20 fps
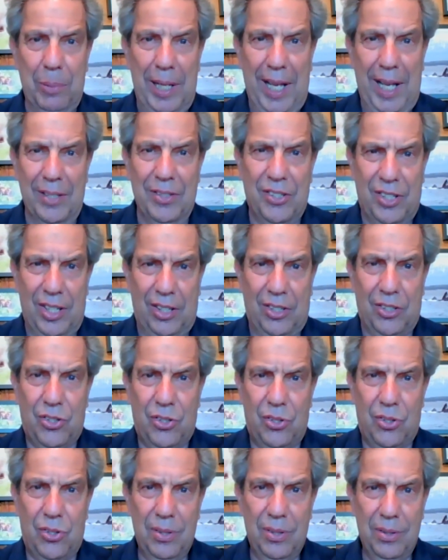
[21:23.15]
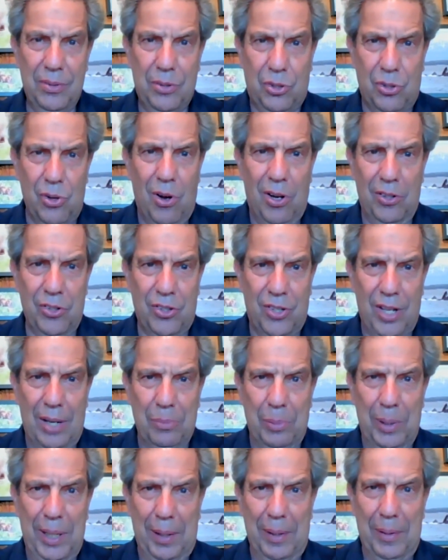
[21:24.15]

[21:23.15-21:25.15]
and we had 6 songs on.